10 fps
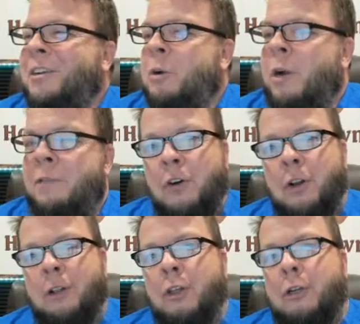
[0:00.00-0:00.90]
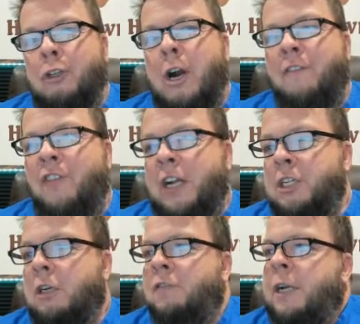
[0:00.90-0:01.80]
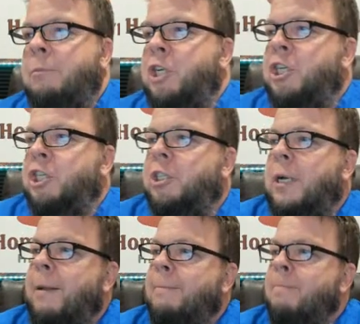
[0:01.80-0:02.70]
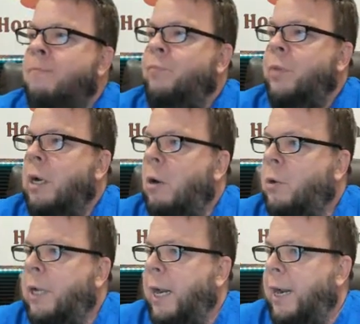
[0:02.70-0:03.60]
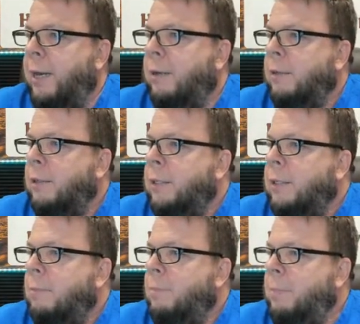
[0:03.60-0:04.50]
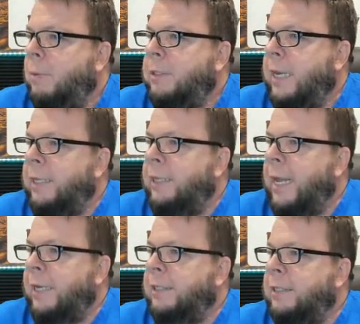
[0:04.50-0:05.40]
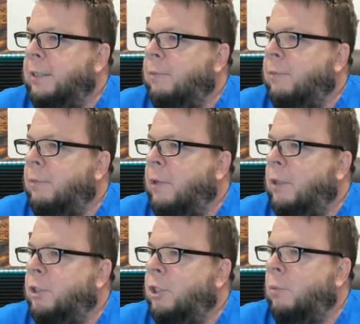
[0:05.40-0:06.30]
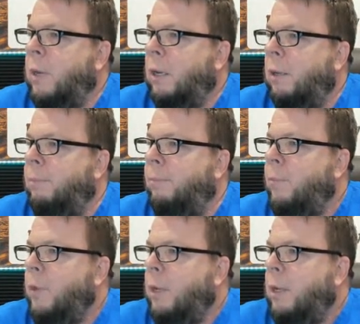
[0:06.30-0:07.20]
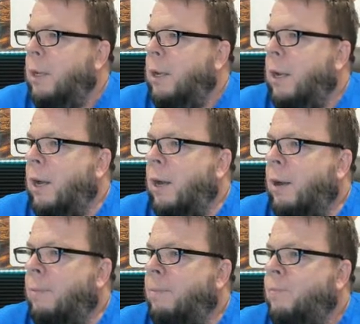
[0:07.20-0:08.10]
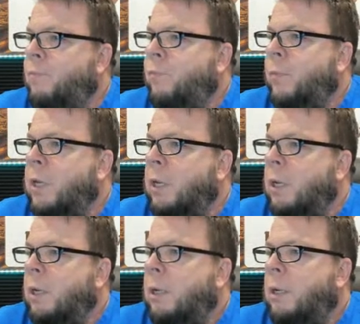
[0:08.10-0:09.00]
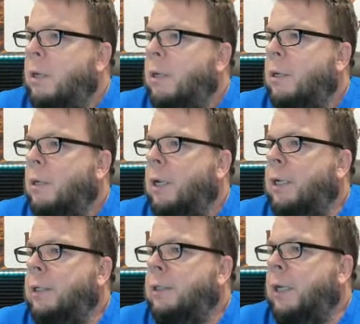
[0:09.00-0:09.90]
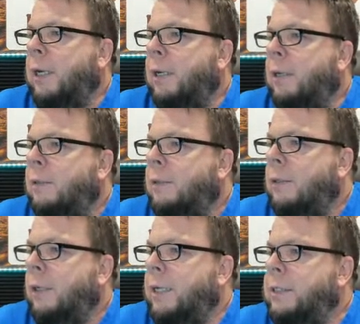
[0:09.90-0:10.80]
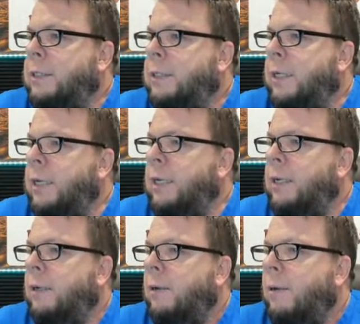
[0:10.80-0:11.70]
Going for the trifecta of name changes. Okay, people saying thanks, and you're sure welcome. Um, and uh, let's see.